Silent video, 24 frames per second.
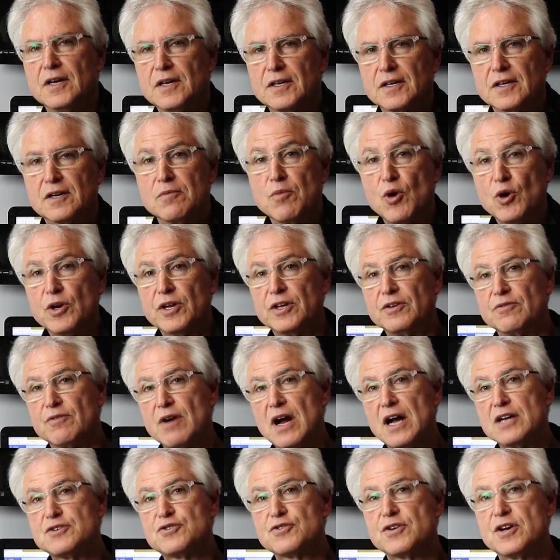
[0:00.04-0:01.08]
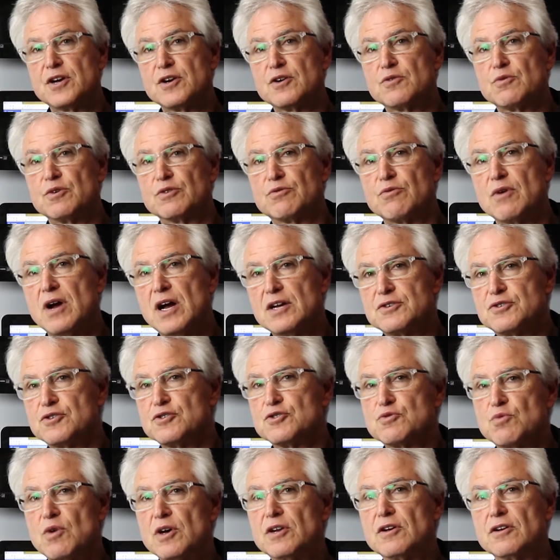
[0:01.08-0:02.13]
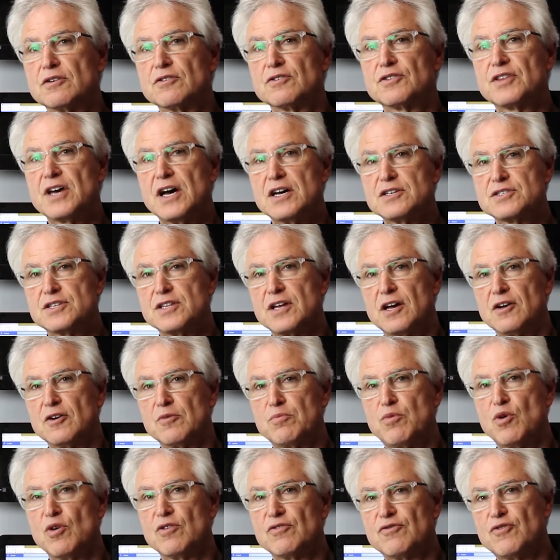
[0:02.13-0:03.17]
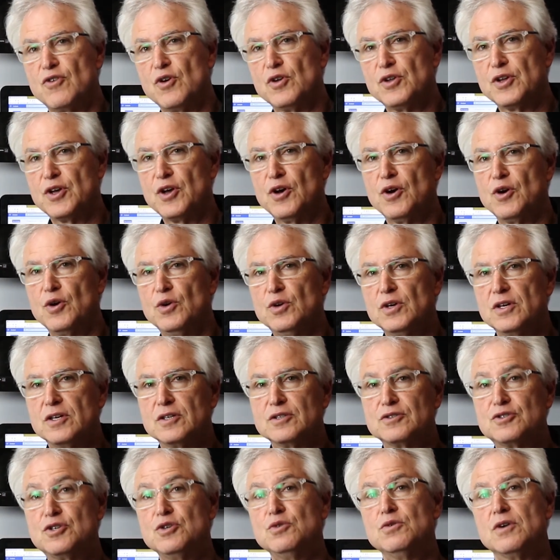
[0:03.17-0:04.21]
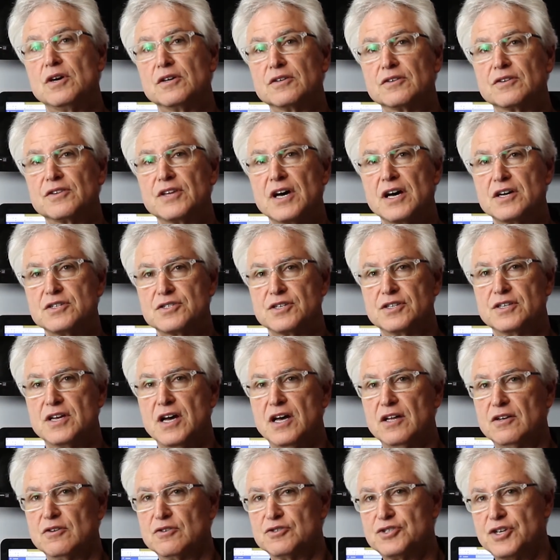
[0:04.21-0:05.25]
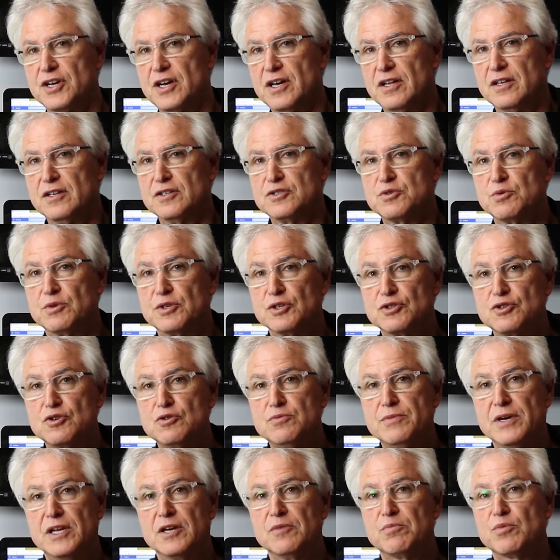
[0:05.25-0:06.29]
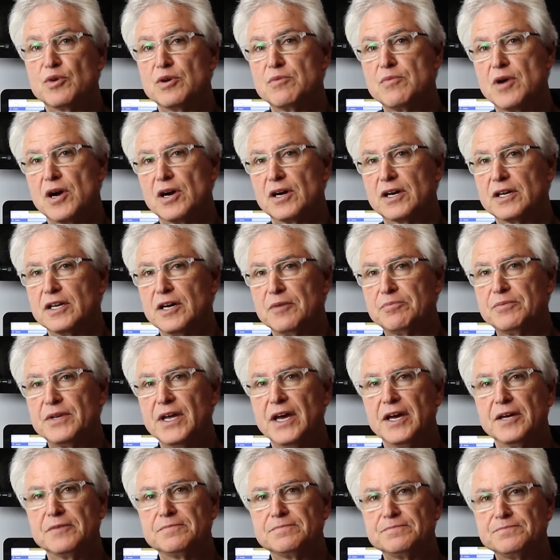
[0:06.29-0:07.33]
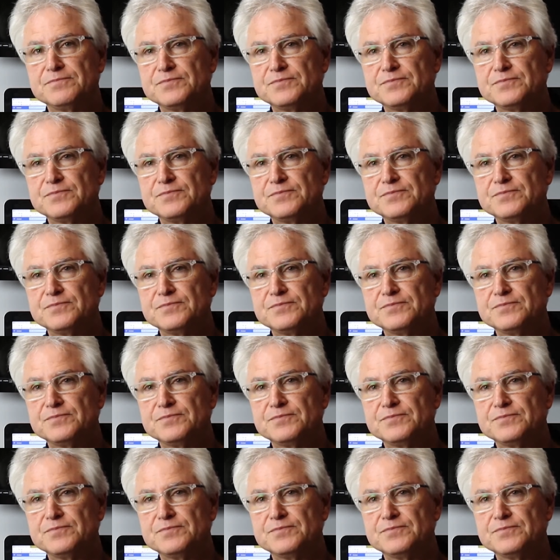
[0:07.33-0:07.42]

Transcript: Good morning, Roger here with Roger's $100,000 portfolio, $200,000 challenge with a 2-minute pre-market update.